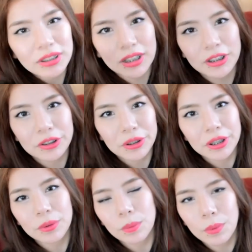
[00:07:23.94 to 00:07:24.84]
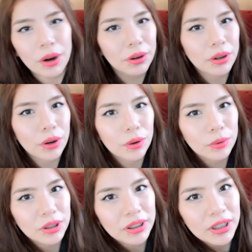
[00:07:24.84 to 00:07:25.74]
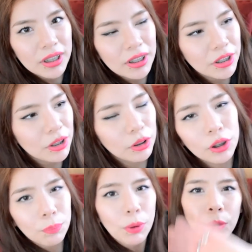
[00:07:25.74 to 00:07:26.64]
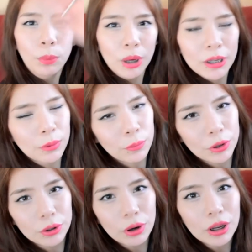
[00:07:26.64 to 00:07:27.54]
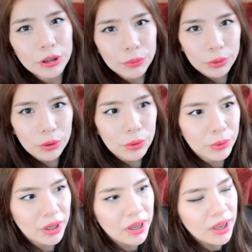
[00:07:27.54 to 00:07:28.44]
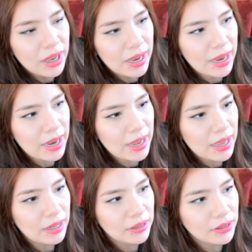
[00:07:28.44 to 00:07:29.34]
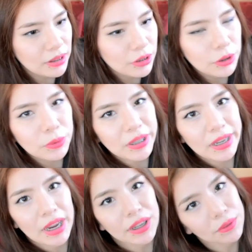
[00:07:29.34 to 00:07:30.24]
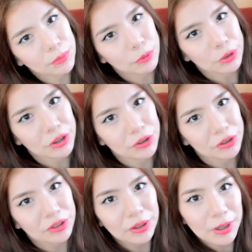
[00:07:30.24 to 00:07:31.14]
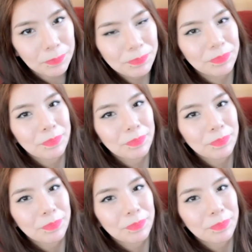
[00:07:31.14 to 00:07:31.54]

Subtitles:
sunscreen, wear a coat, look both ways before you cross the road, and don't take candy from strangers, okay?